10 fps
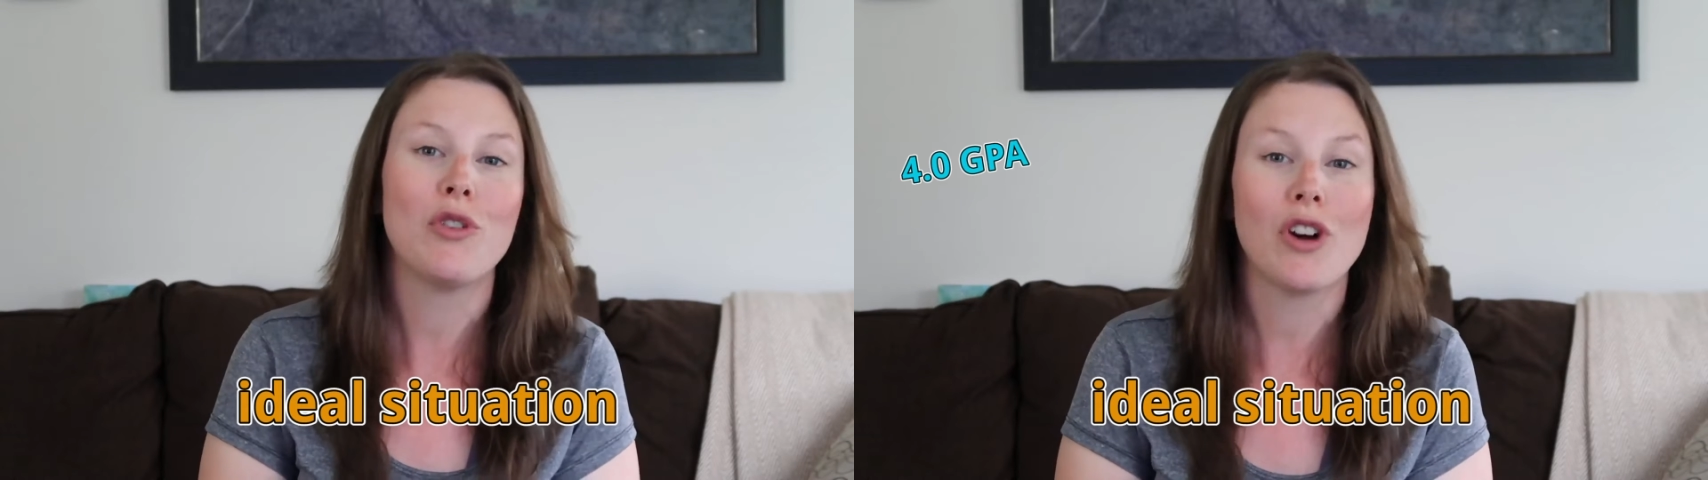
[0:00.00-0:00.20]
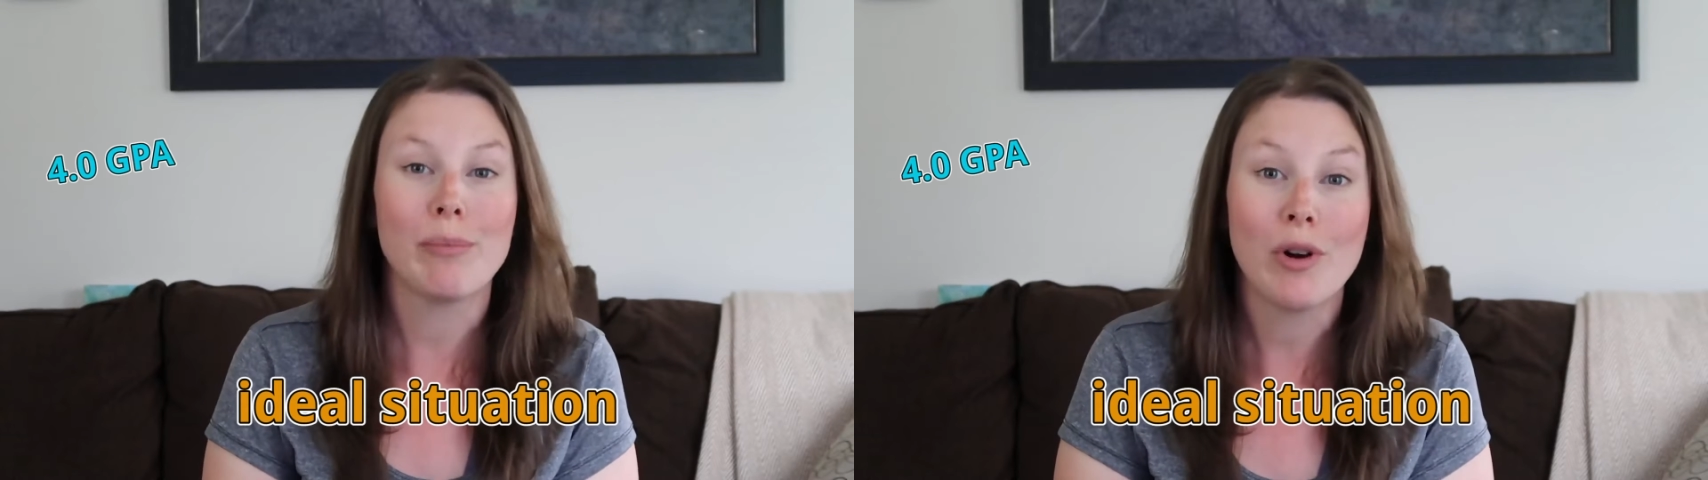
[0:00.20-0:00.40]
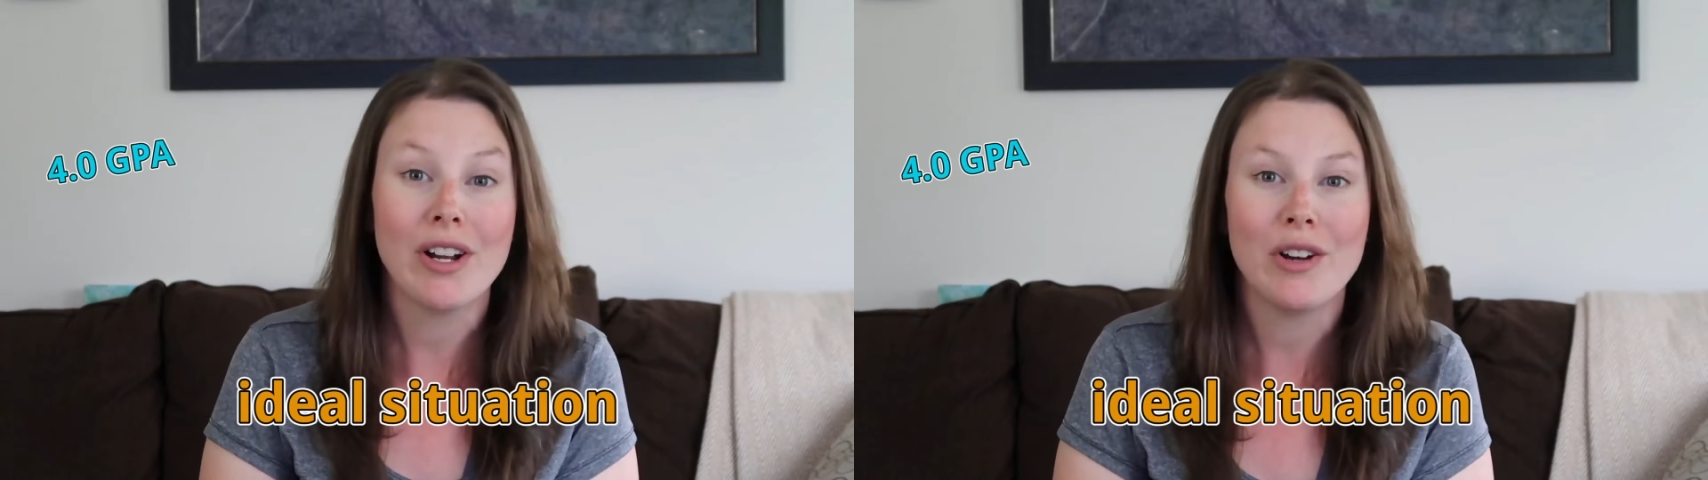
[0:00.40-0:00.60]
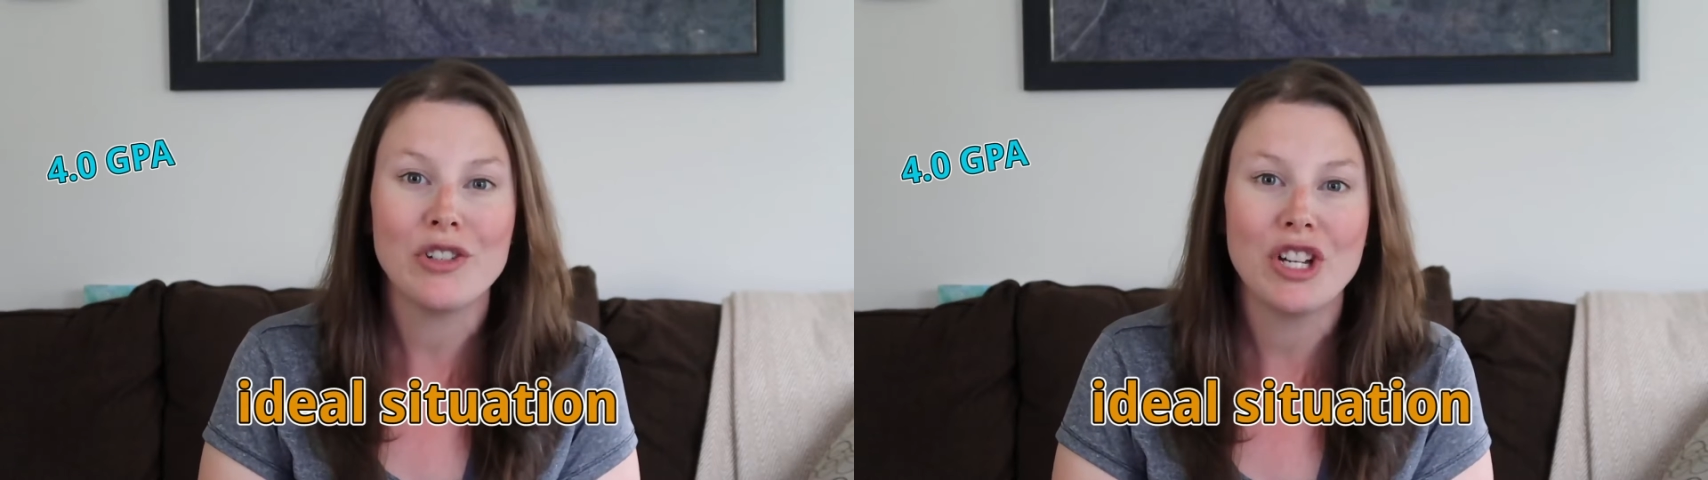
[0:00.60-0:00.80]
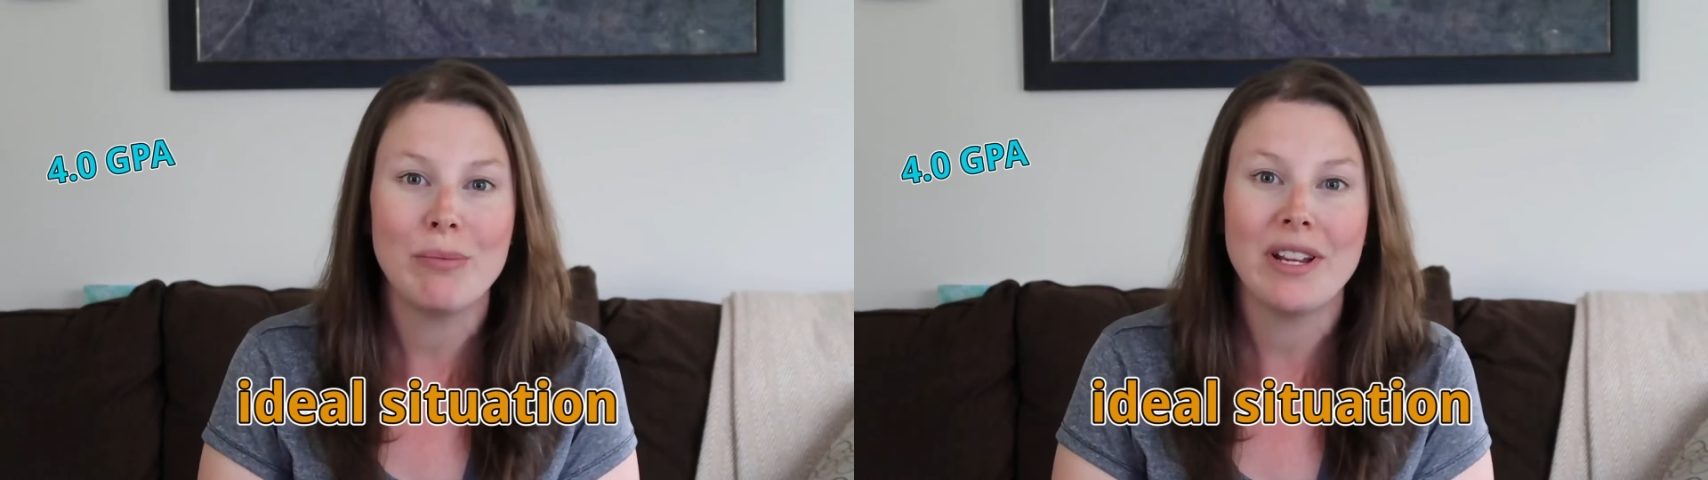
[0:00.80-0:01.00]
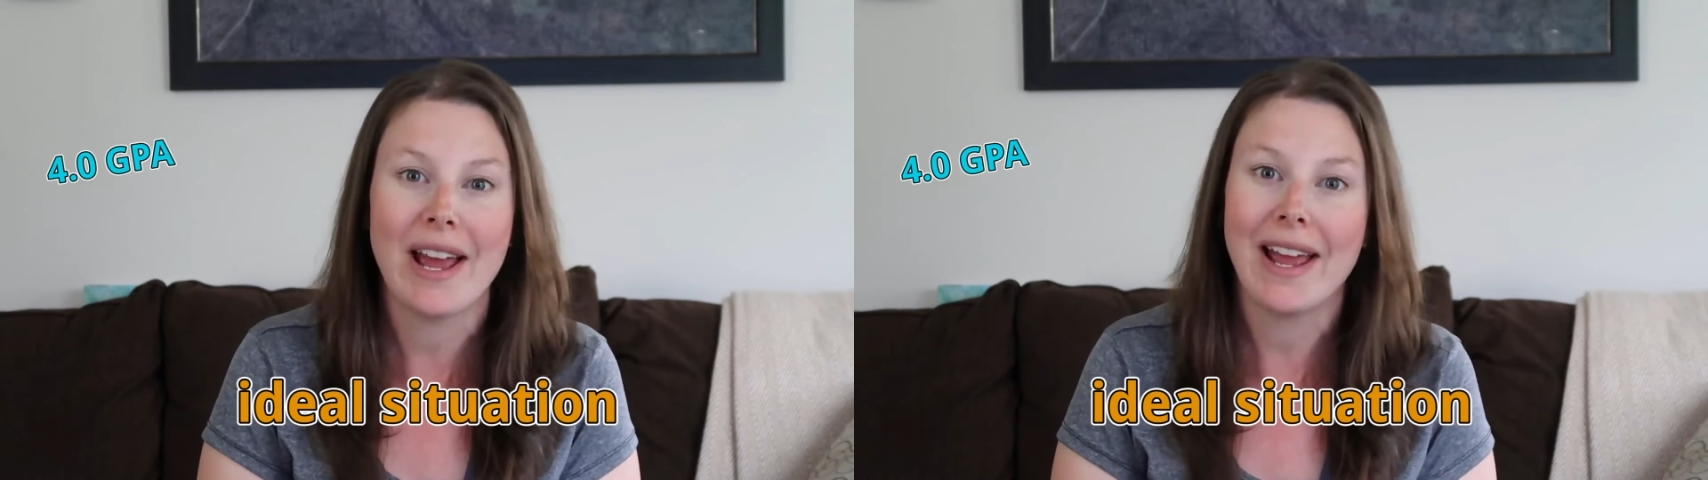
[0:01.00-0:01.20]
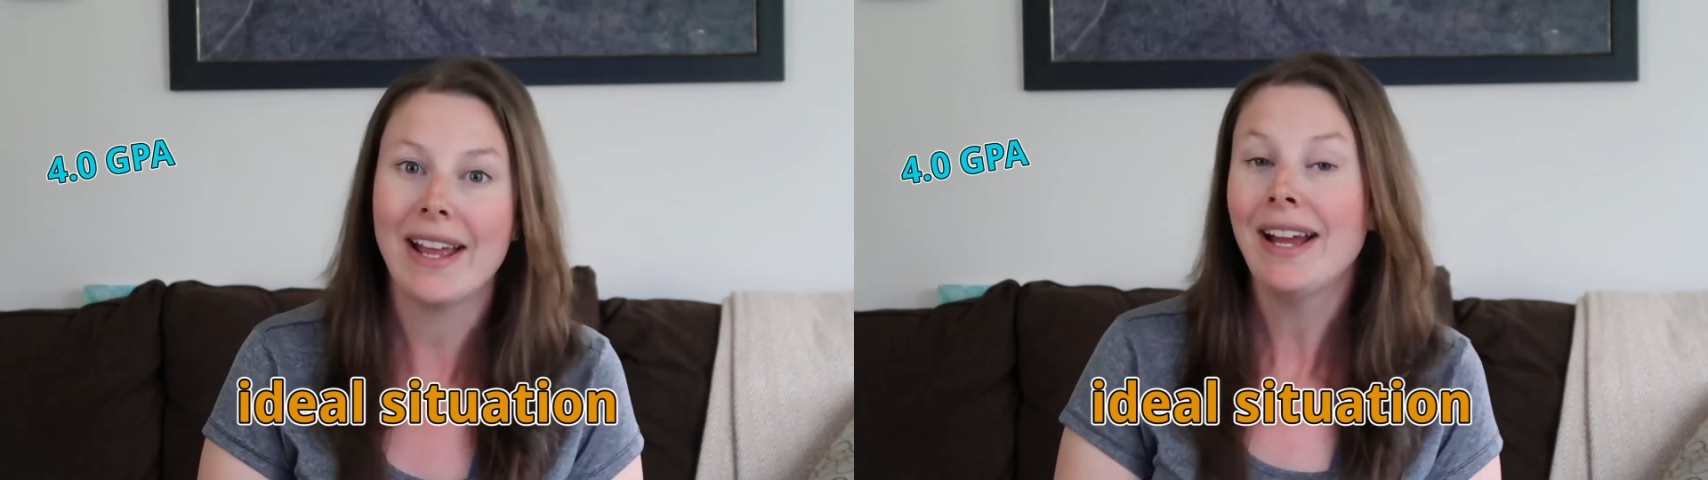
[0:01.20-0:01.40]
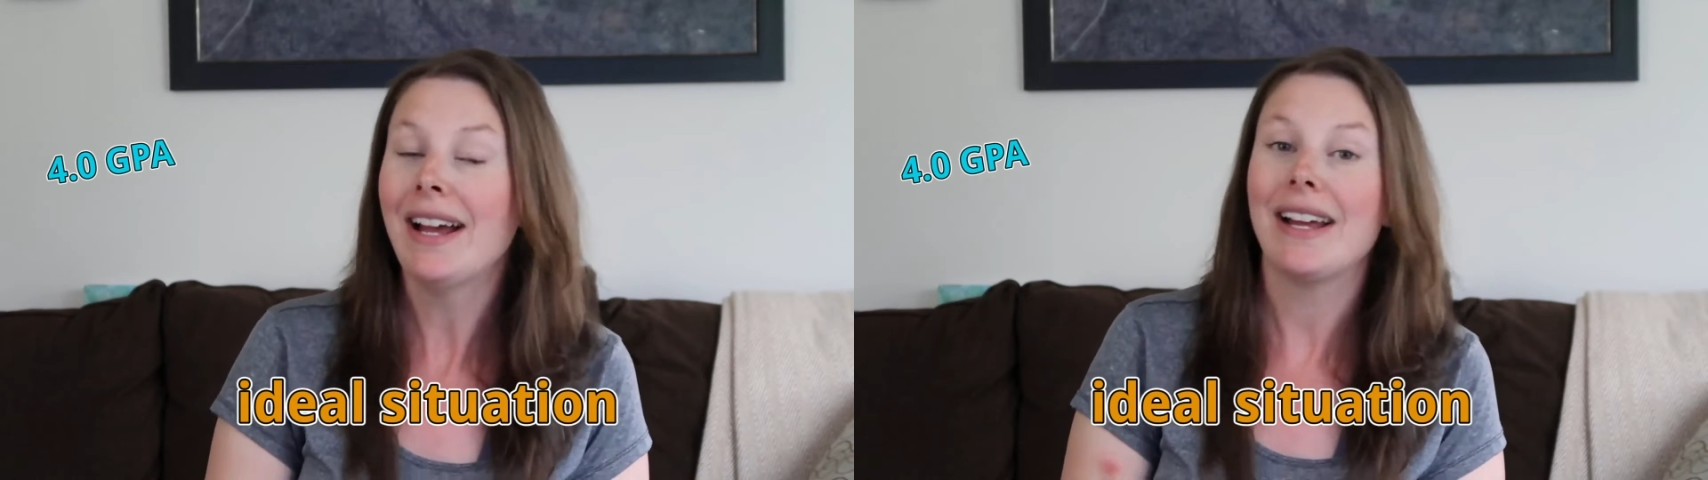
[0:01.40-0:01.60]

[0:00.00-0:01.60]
four point oh G P A,